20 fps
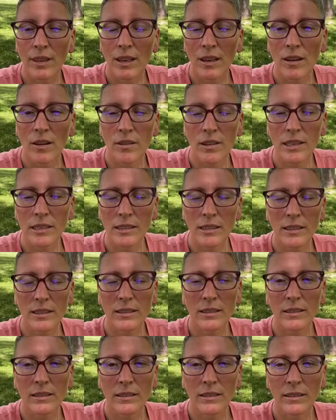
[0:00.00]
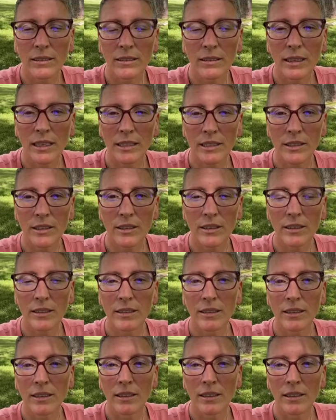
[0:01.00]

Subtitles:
Oh, that's good.